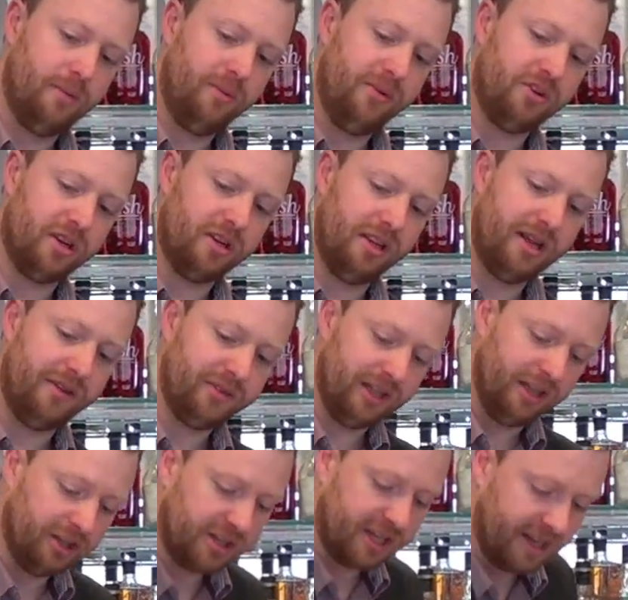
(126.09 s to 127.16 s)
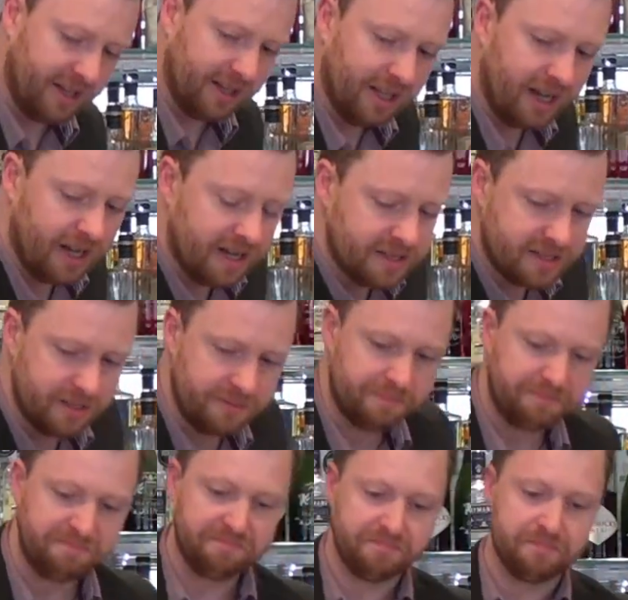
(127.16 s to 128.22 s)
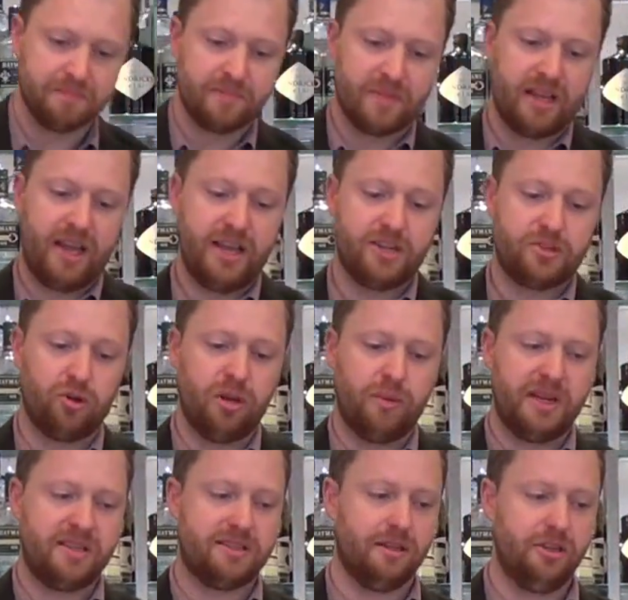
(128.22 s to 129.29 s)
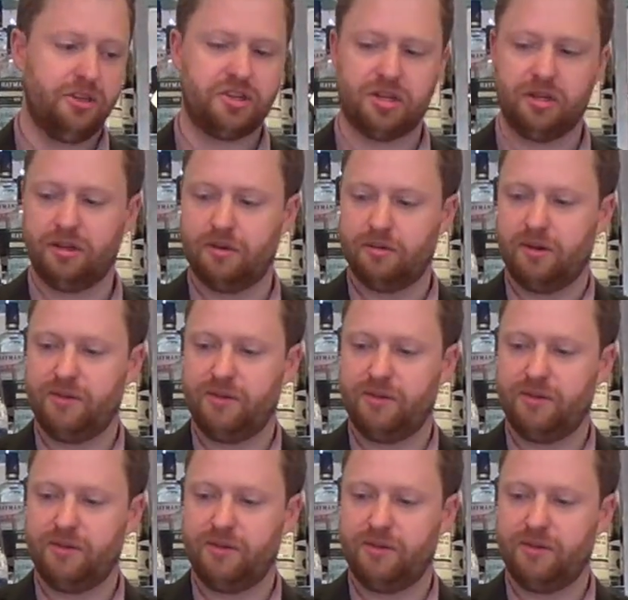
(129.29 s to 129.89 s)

we've got a lovely looking glass, and it's all about dilution.